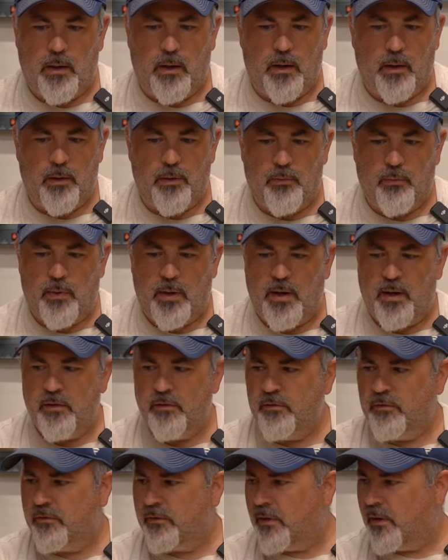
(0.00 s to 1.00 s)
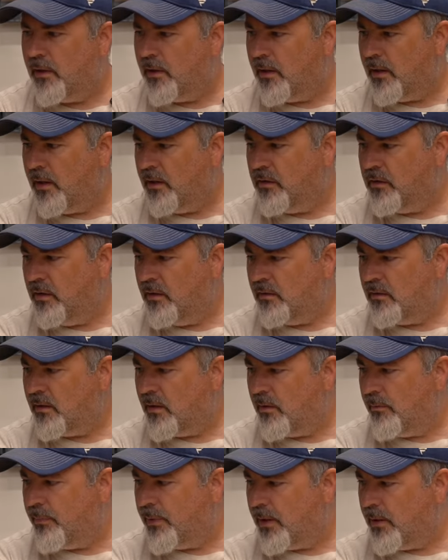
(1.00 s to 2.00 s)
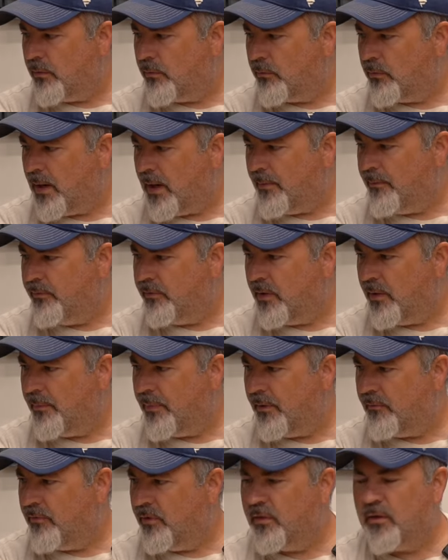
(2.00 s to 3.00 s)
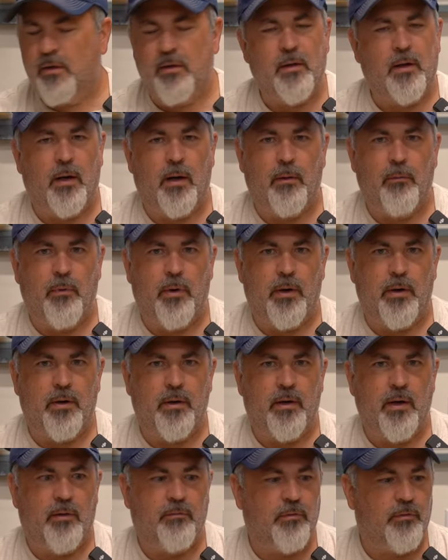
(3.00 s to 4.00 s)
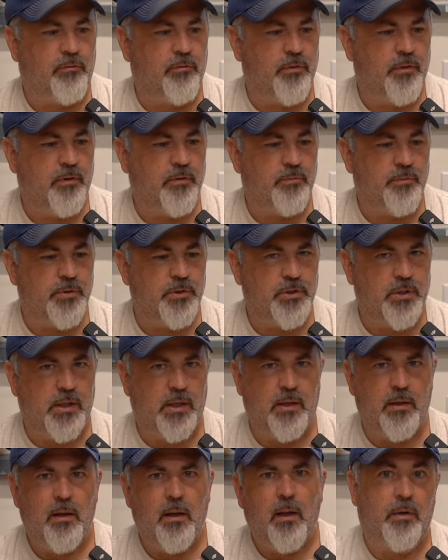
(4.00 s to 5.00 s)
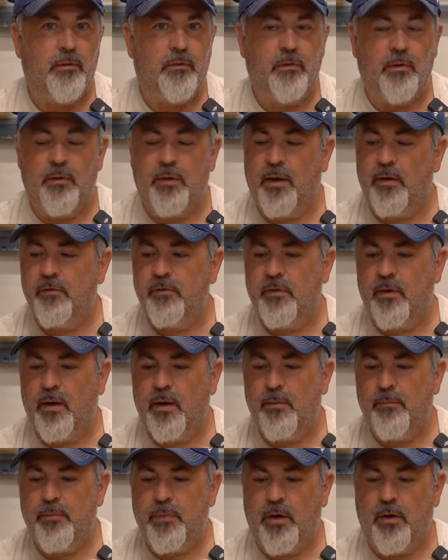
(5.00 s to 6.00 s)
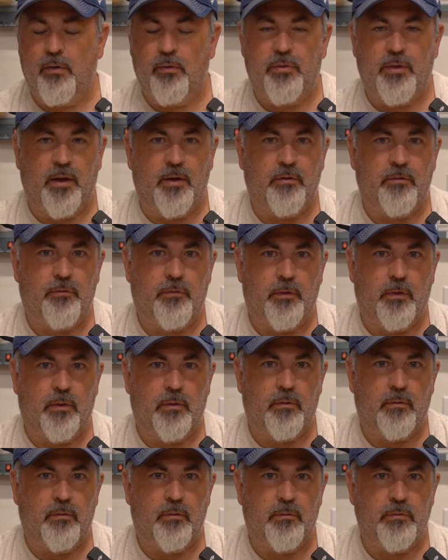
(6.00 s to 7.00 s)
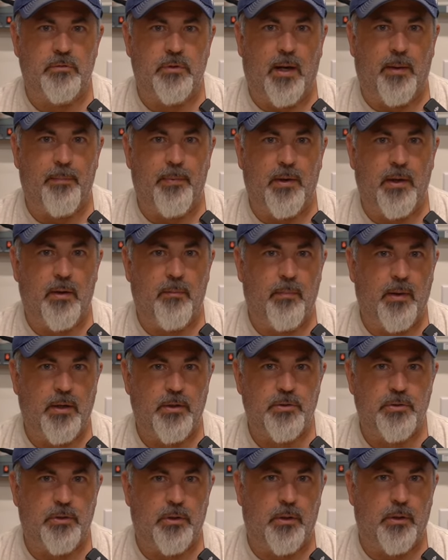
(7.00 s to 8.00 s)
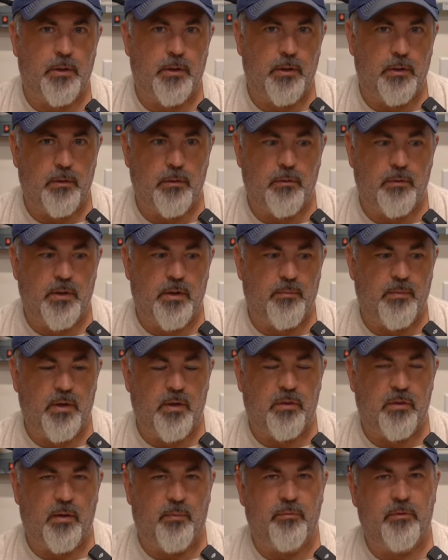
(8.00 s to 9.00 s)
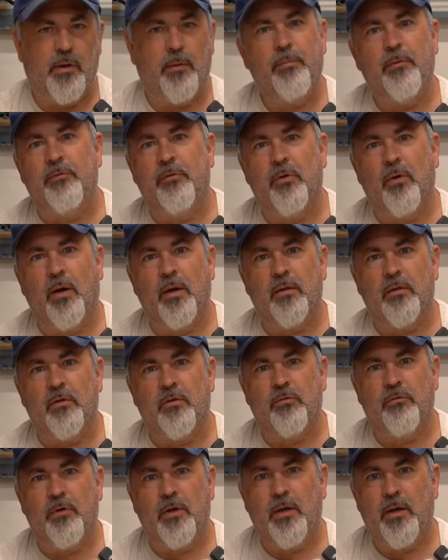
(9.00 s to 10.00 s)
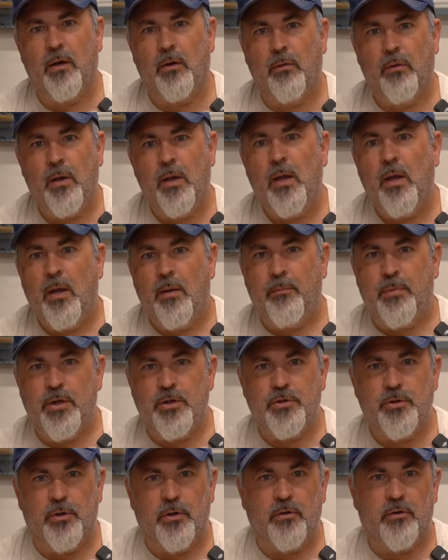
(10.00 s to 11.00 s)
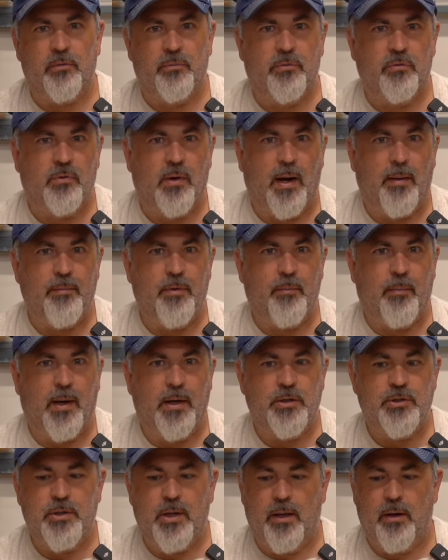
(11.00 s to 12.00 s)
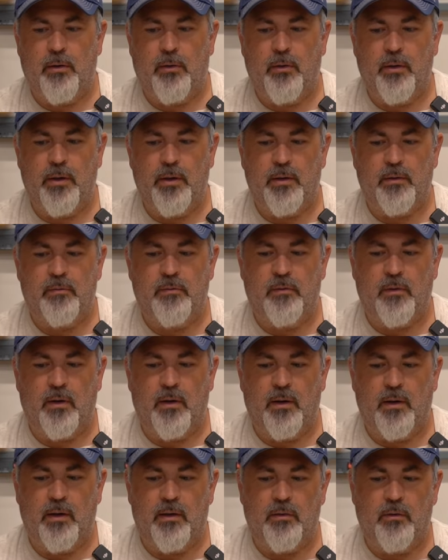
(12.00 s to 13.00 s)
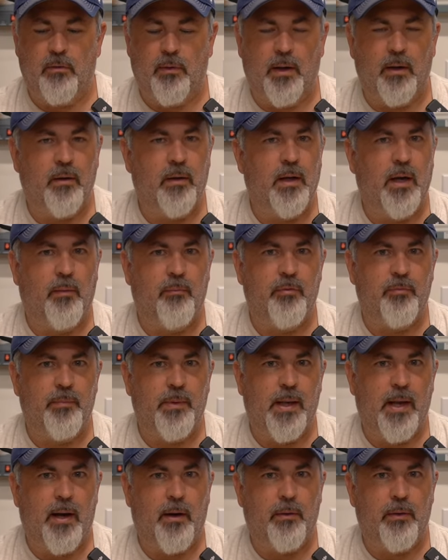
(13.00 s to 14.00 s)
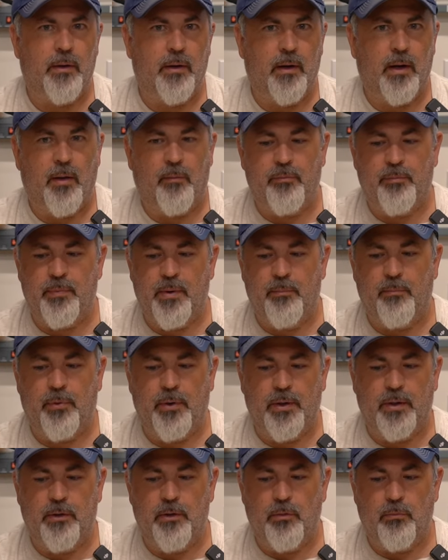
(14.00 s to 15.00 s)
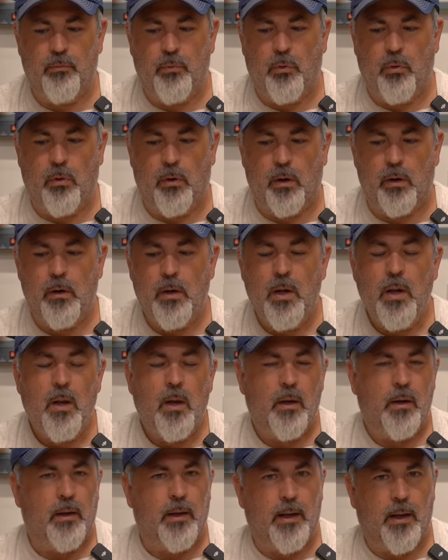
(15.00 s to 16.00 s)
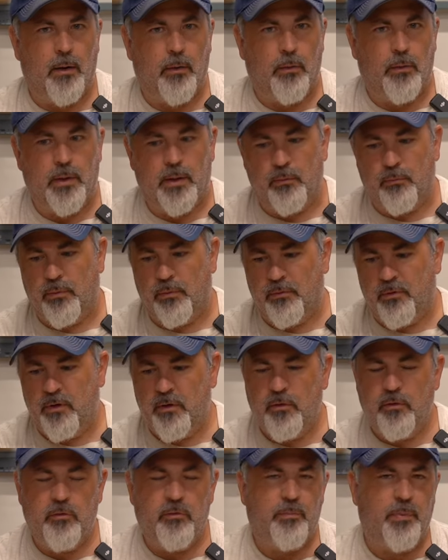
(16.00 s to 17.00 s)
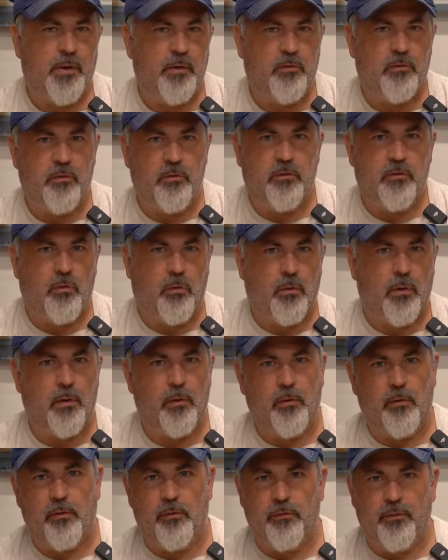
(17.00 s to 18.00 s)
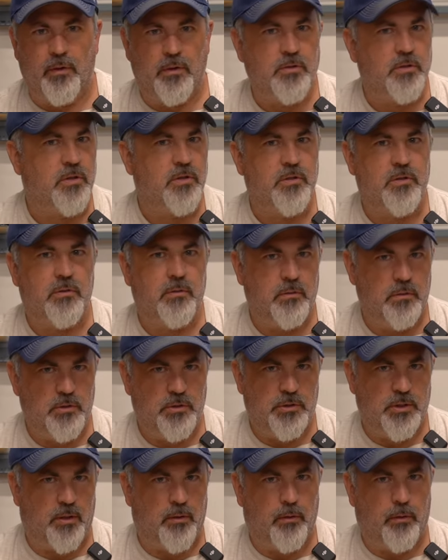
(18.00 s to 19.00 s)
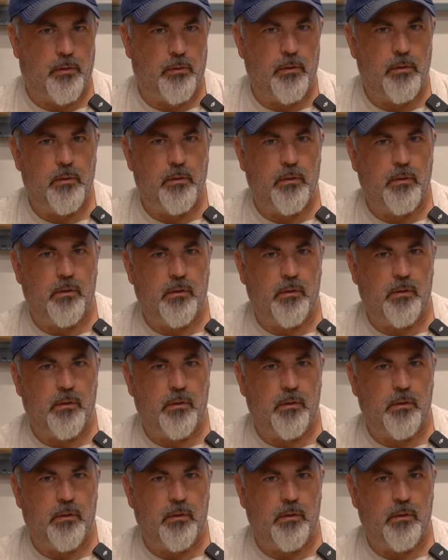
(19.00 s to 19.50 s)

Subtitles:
Otherwise, I think that about wraps up everything that I wanted to cover for this machine. Until next time, you know, thanks for dropping in. Make sure you give me a thumbs up if you like this video. Be sure to subscribe to my channel. It greatly helps me out, and it helps me bring you more, not only reviews, but tutorials and just general